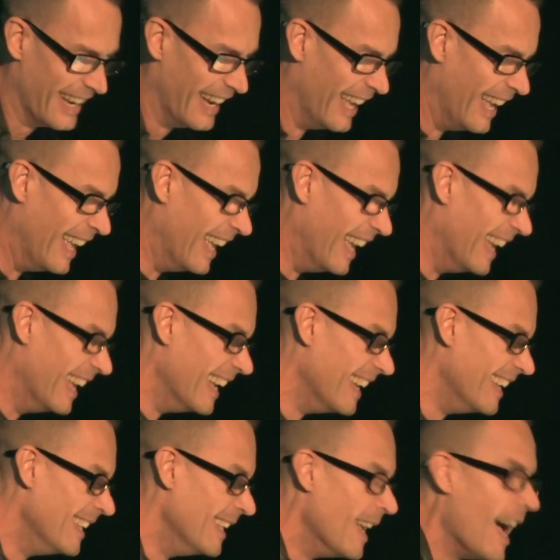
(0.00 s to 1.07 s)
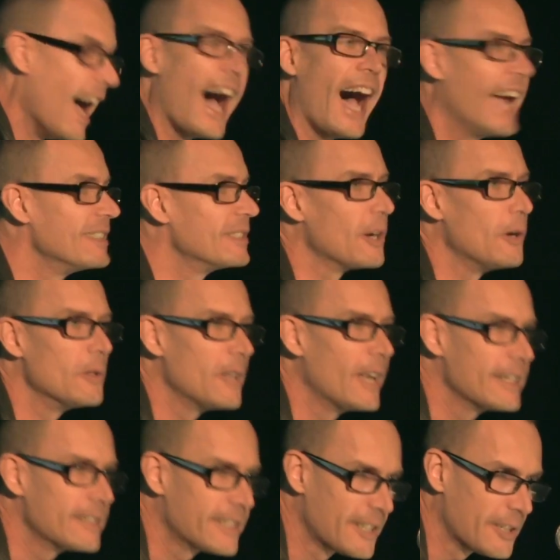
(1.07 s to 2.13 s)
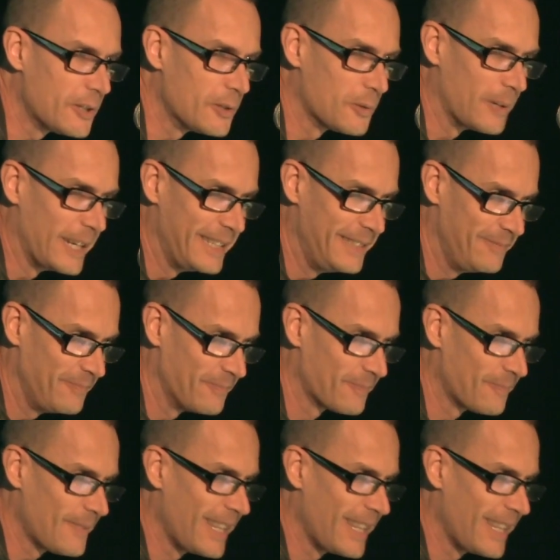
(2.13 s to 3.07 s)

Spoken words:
I don't like children.